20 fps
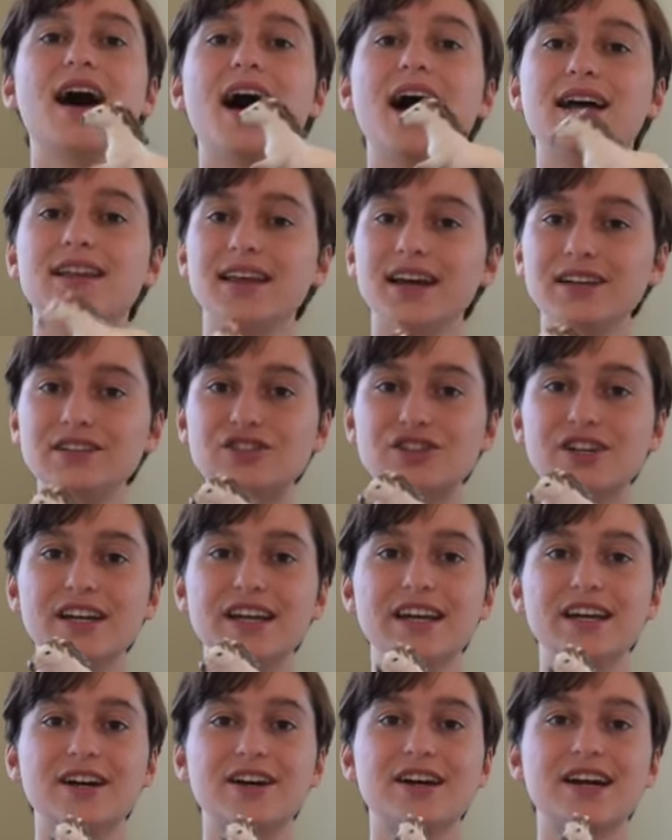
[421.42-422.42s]
Elektra
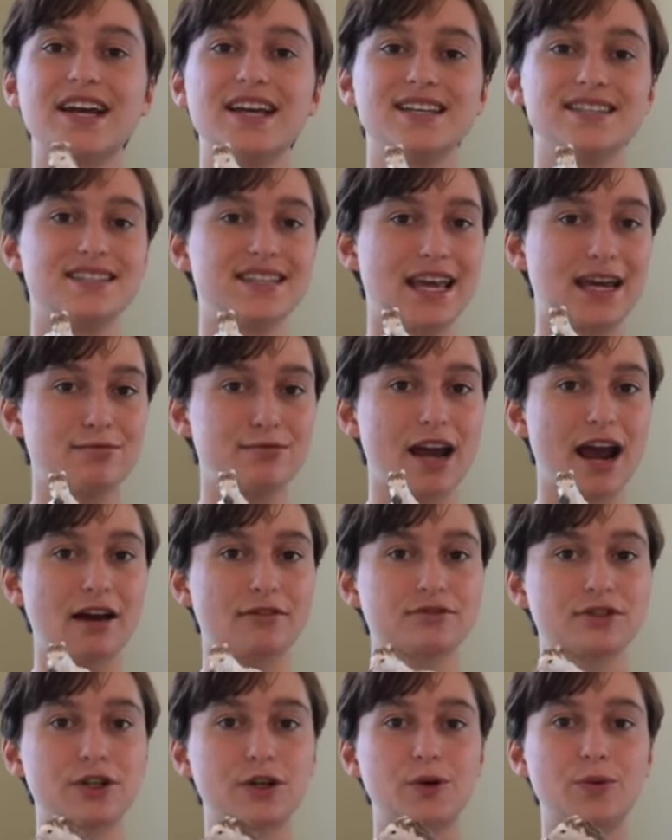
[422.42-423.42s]
here is named
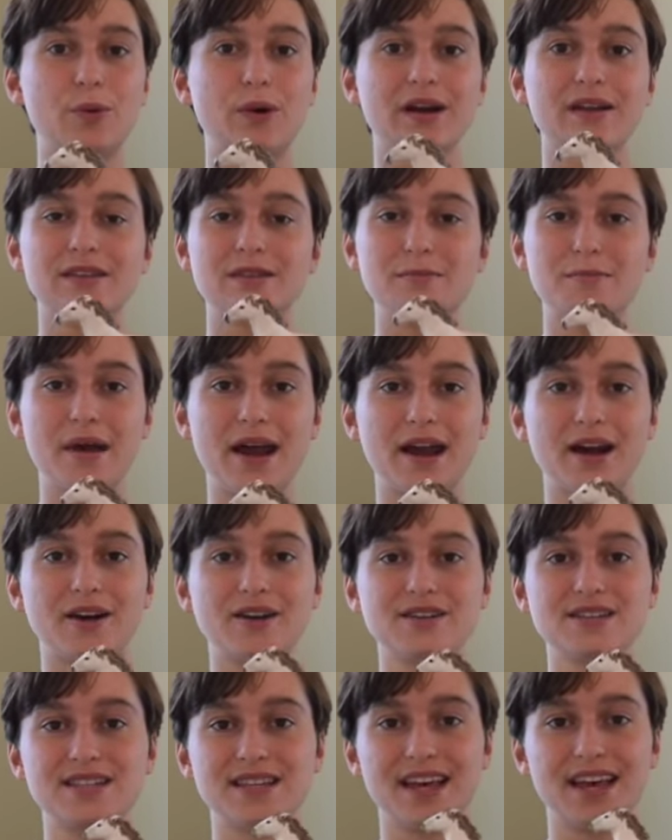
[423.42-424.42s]
after one of the
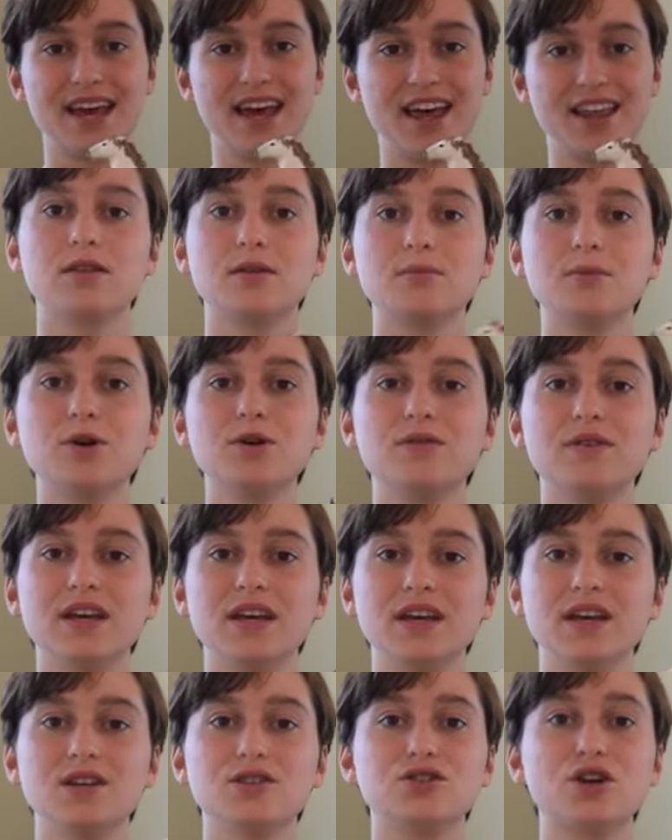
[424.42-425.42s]
mares in the
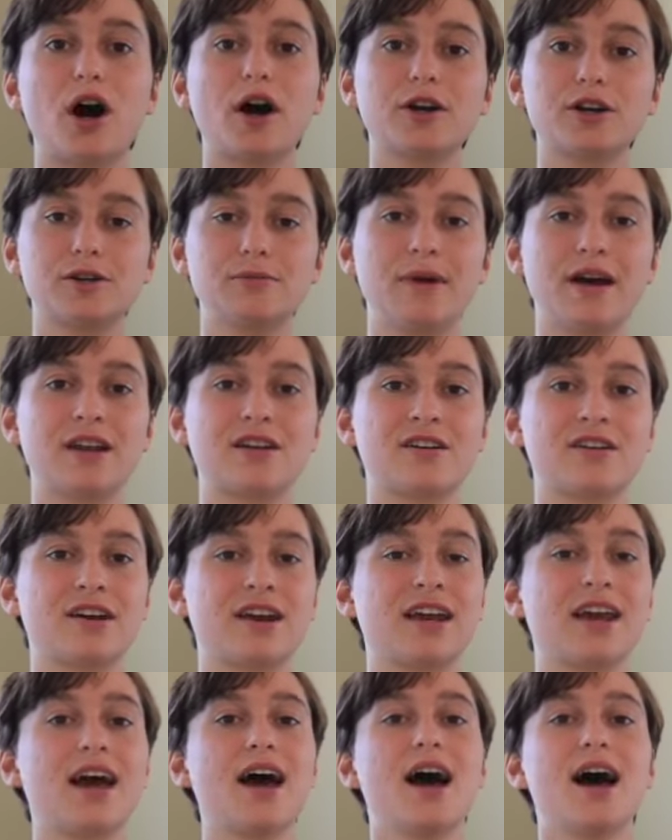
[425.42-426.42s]
movie
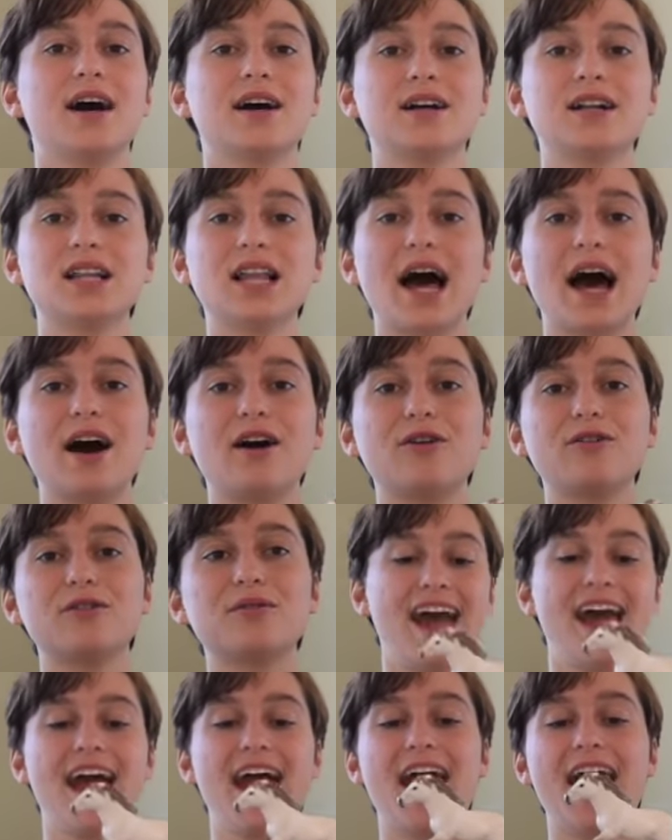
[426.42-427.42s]
documentary
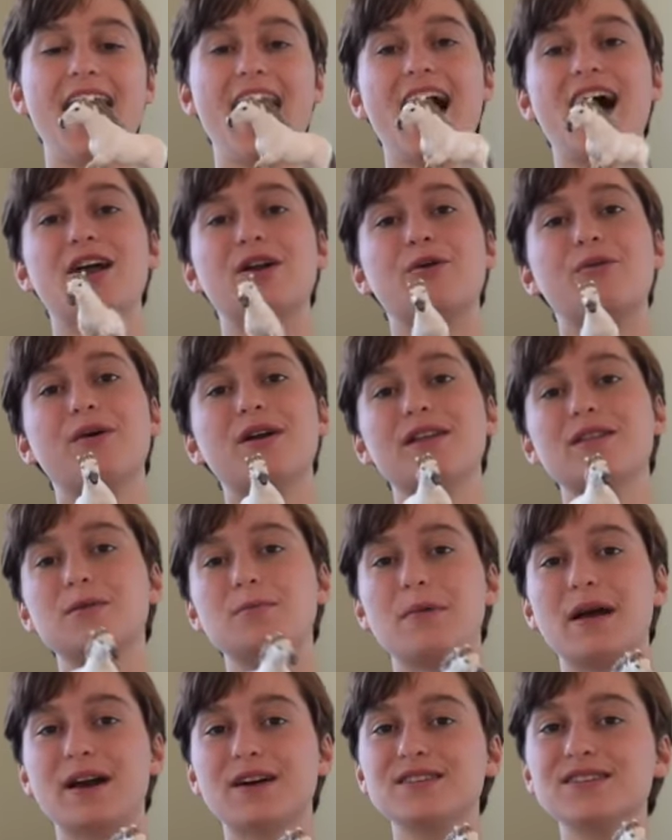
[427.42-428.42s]
Cloud, and one of the
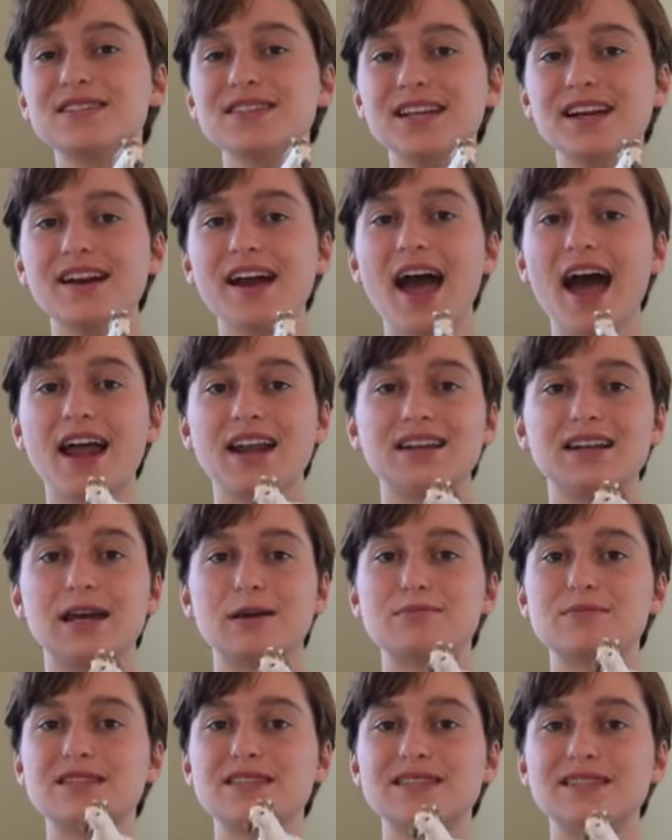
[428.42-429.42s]
mares in there had a
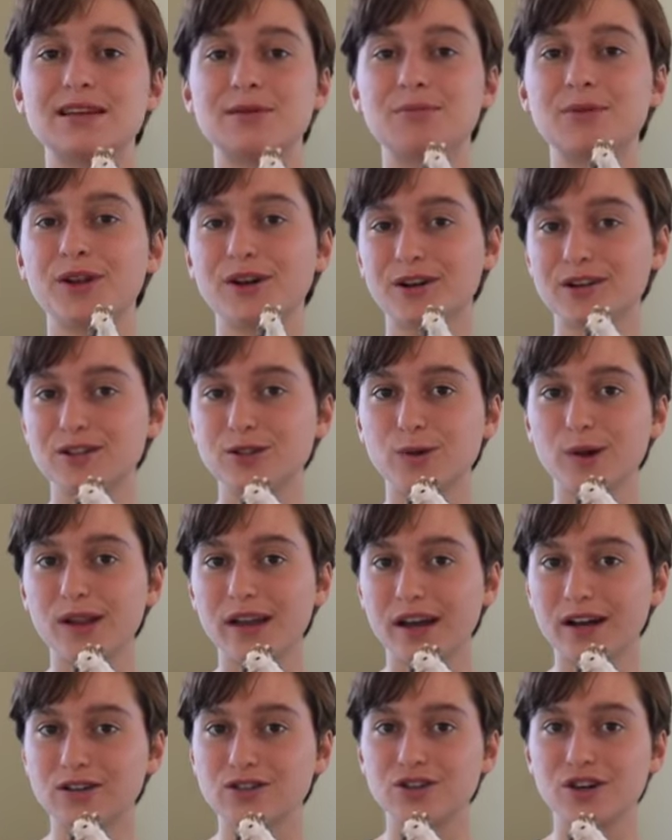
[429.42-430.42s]
name similar to
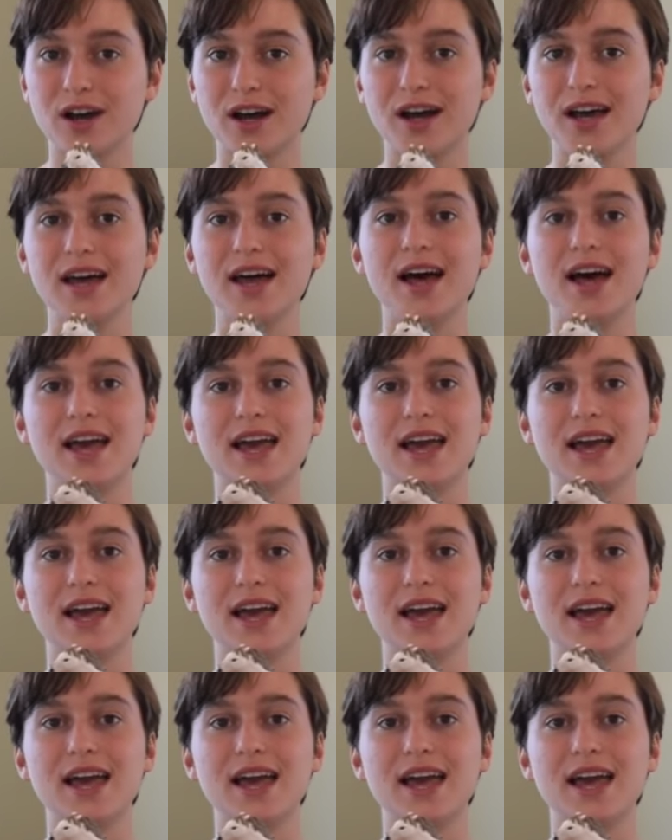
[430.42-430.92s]
Elektra.